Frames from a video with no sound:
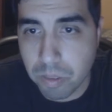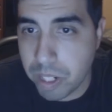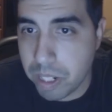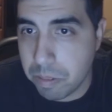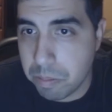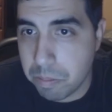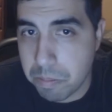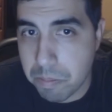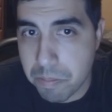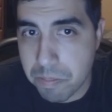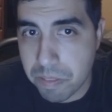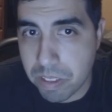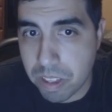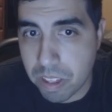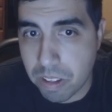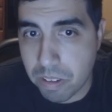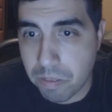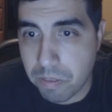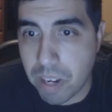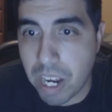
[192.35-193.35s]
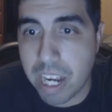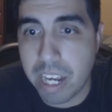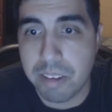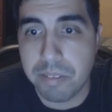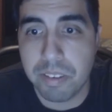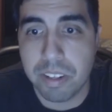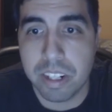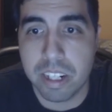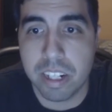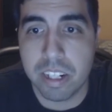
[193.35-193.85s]
Wait,
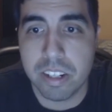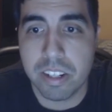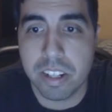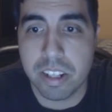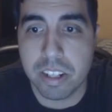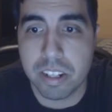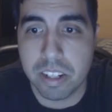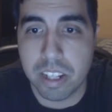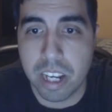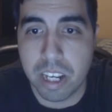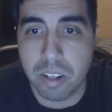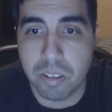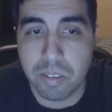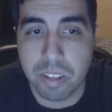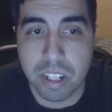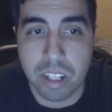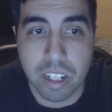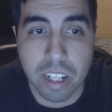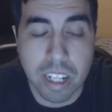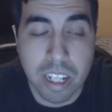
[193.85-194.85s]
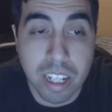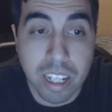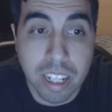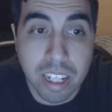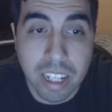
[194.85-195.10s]
five. Didn't see this guy over here.